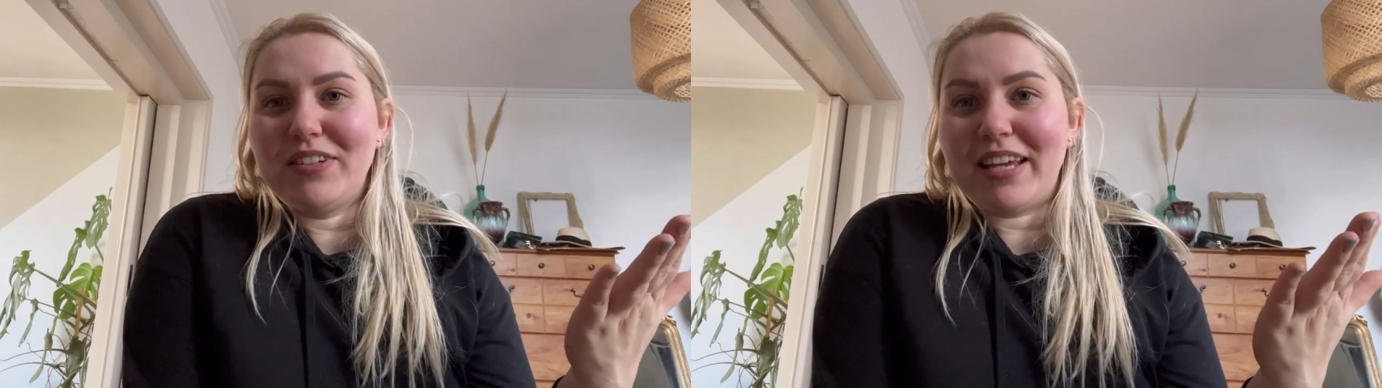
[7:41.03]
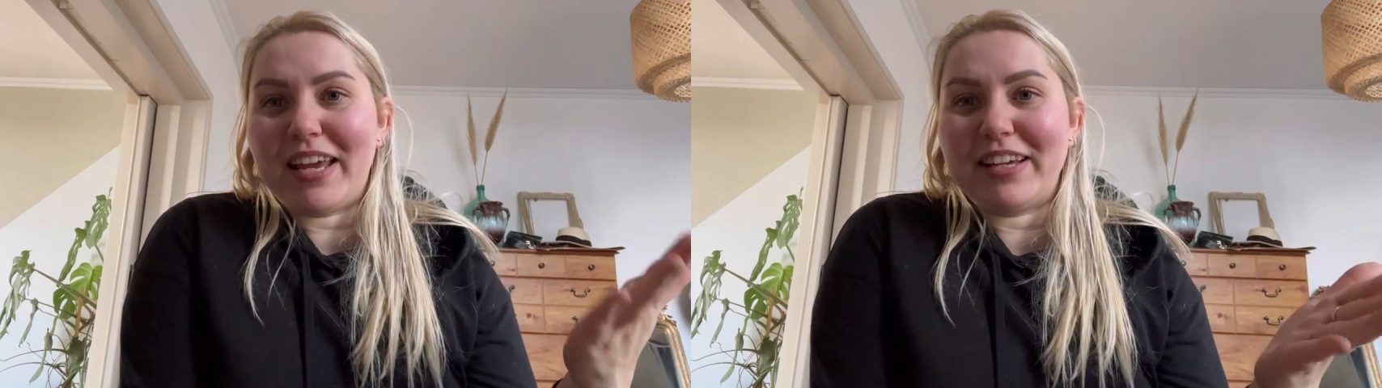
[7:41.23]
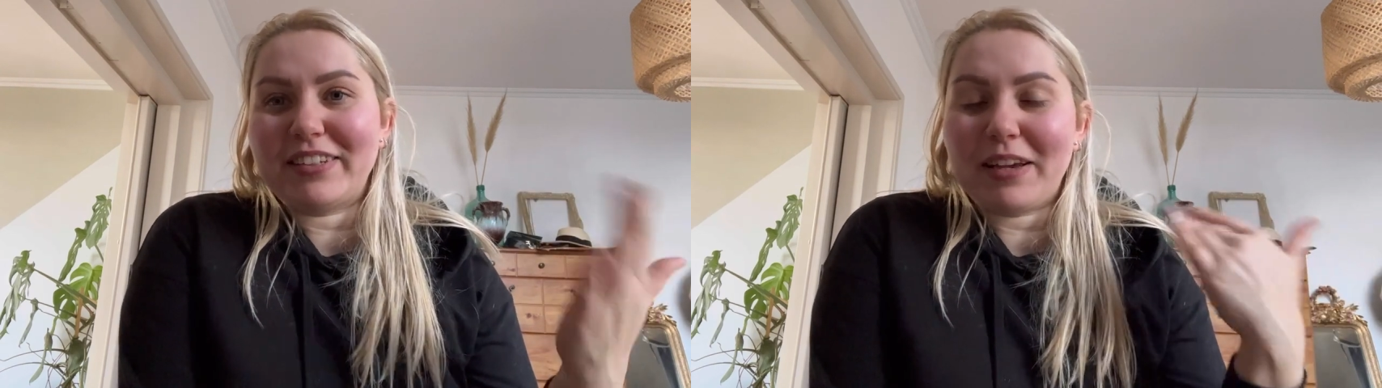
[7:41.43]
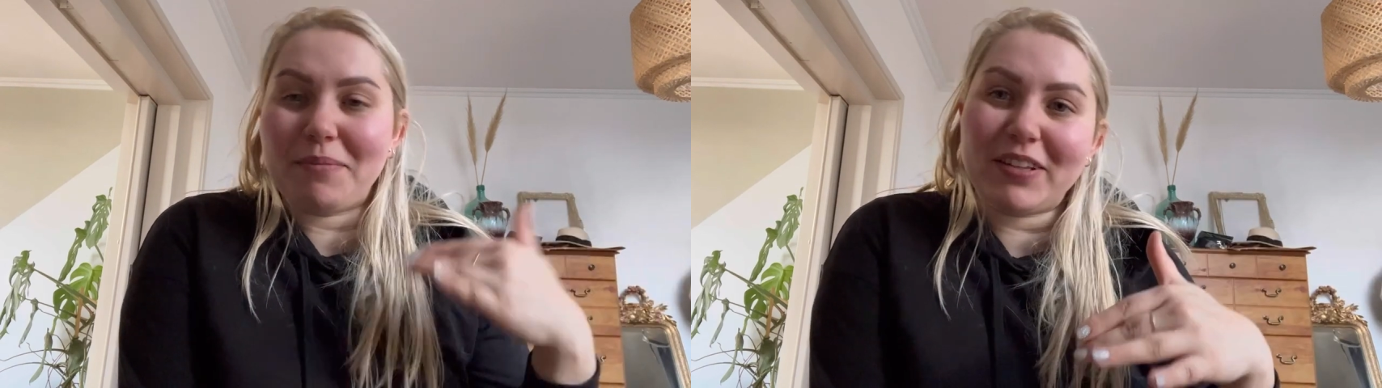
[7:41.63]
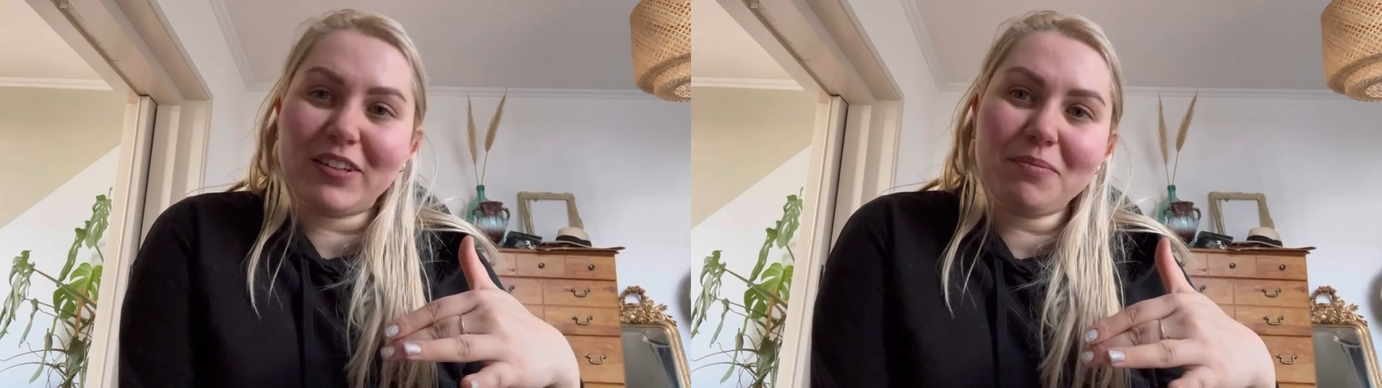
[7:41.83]
and
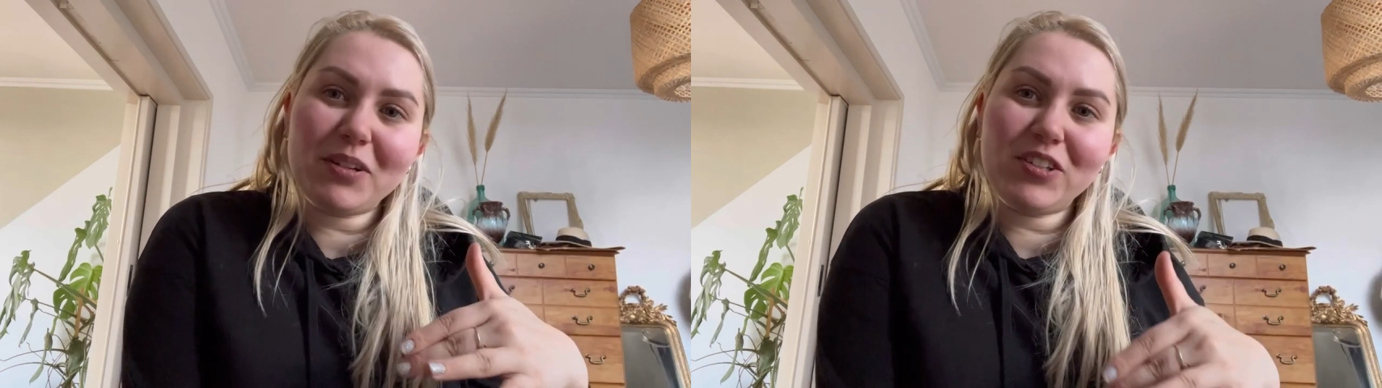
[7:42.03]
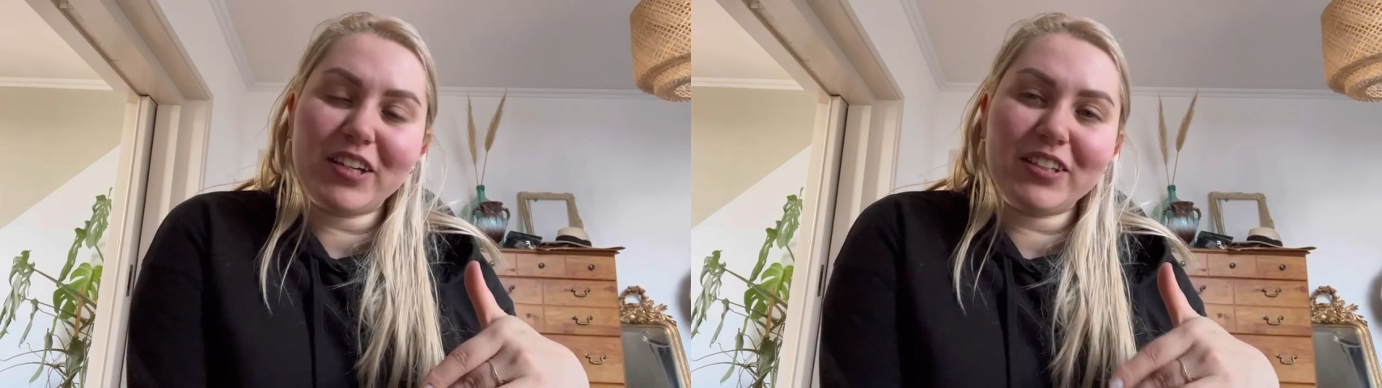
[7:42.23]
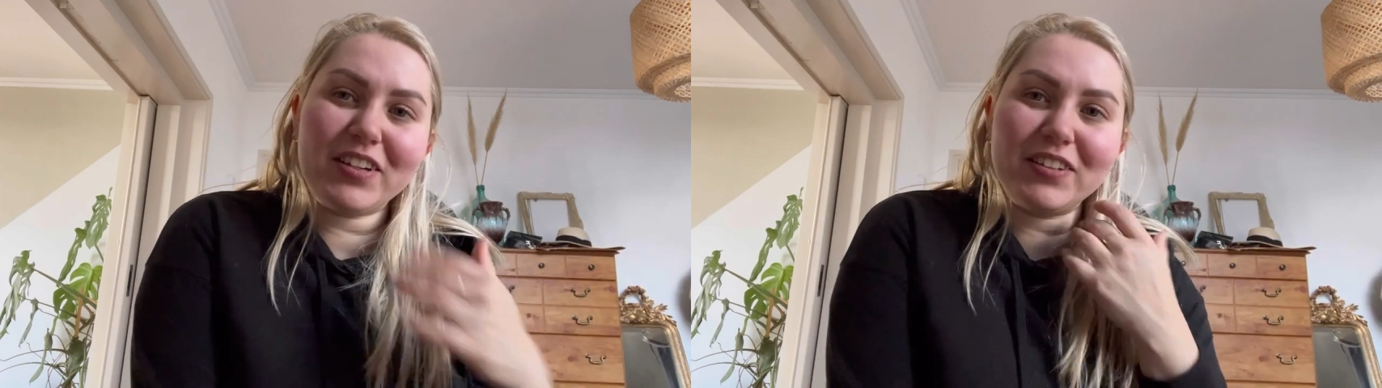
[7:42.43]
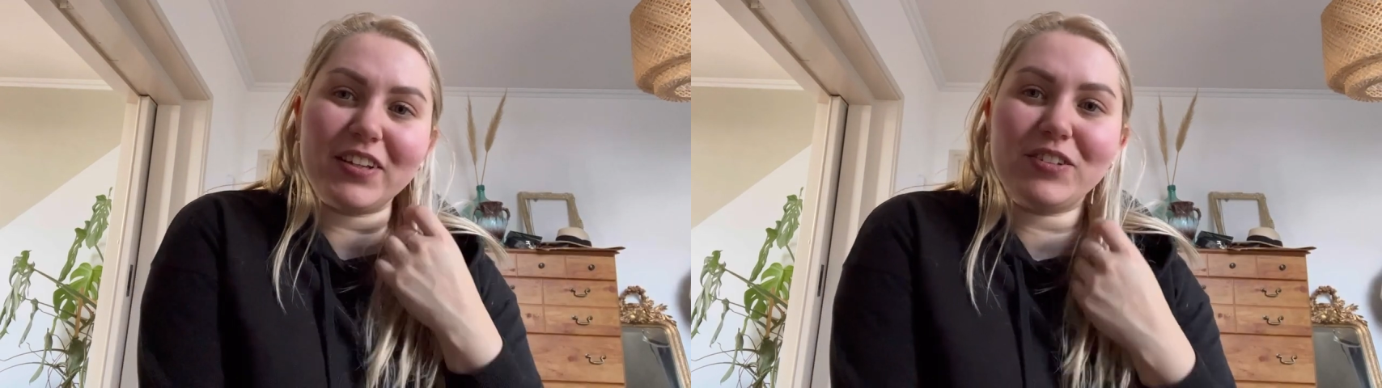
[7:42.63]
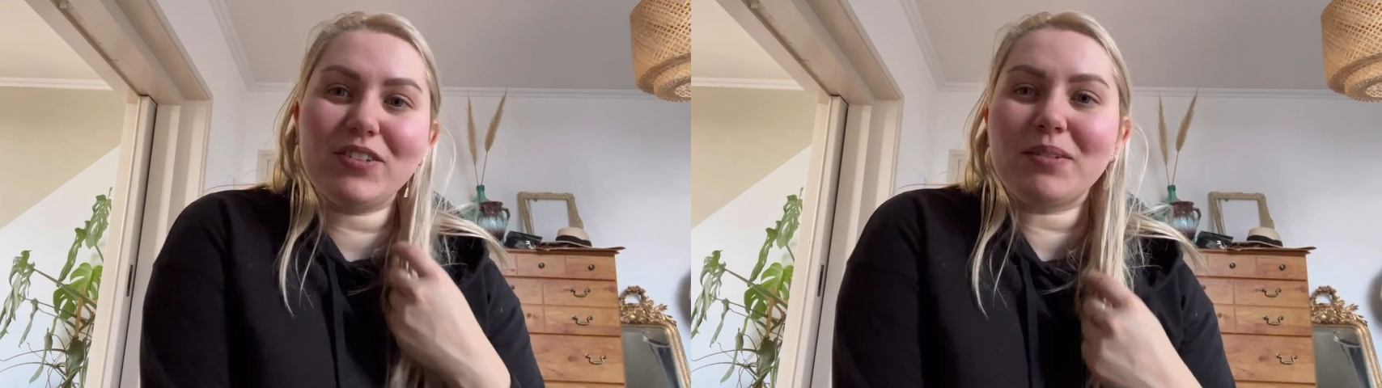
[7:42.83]
comment on my channel
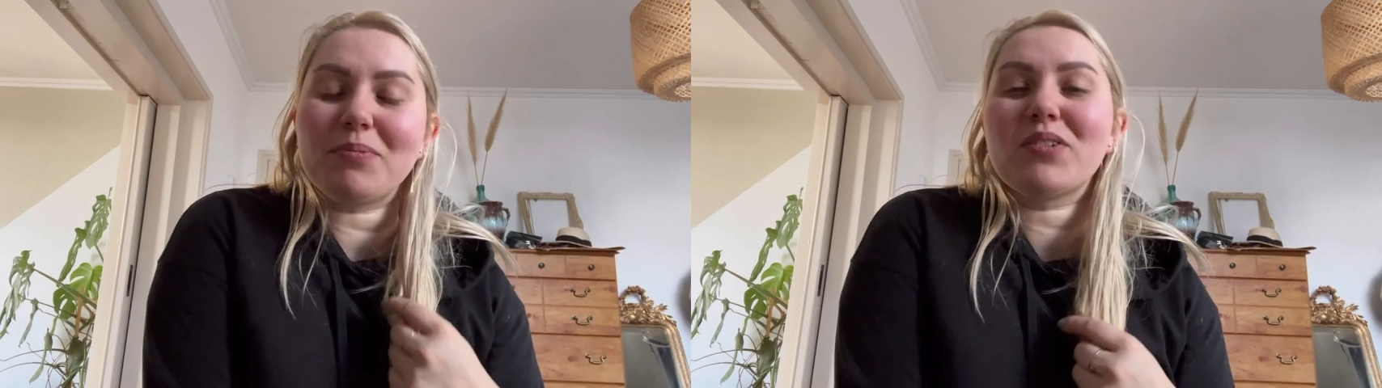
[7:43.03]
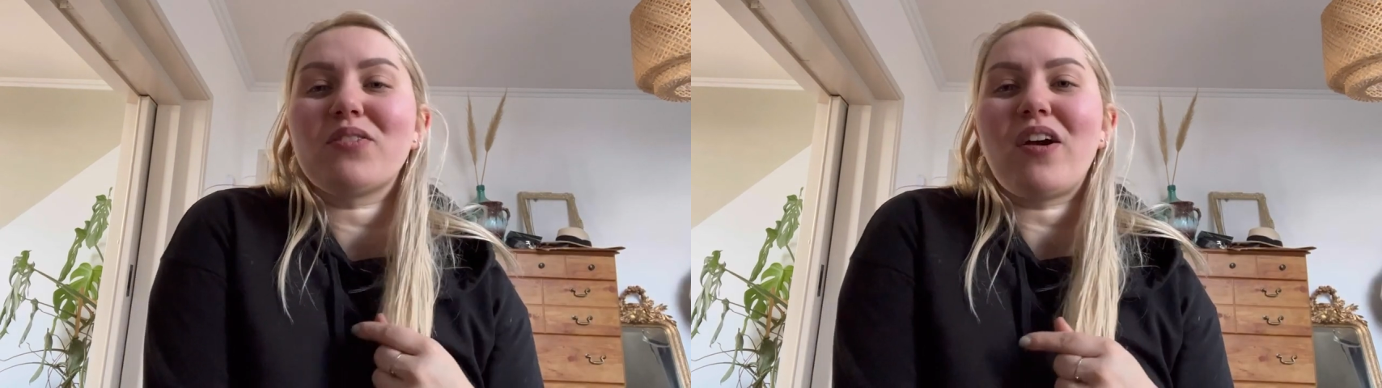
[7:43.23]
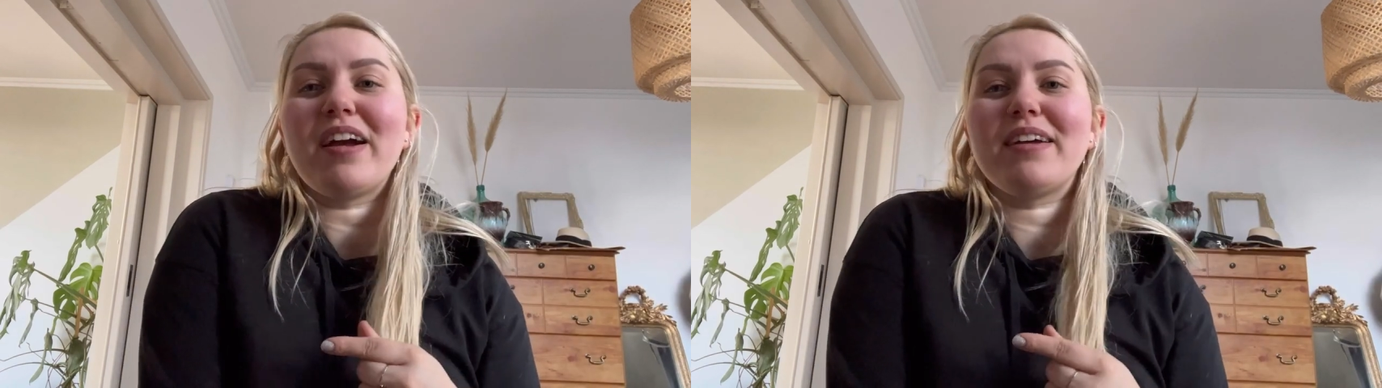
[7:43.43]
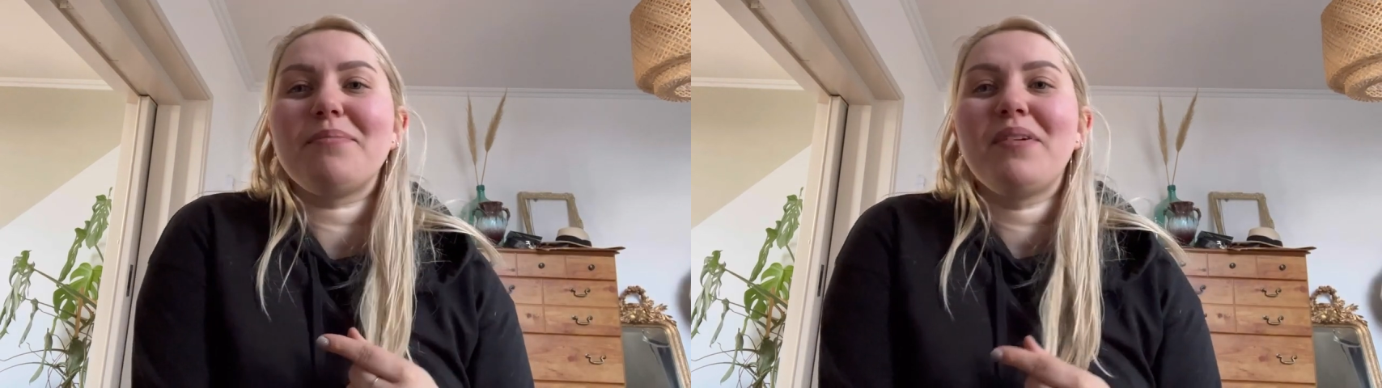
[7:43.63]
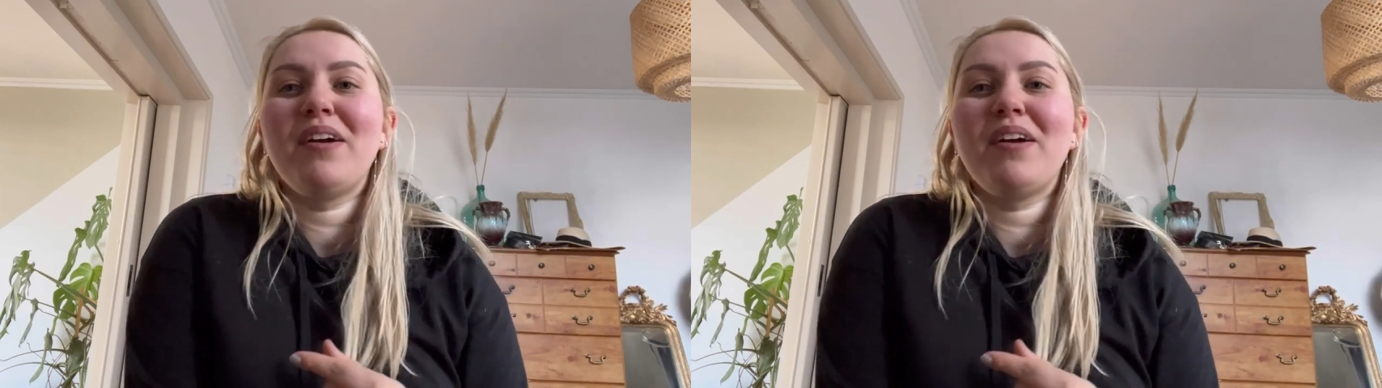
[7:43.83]
that you subscribe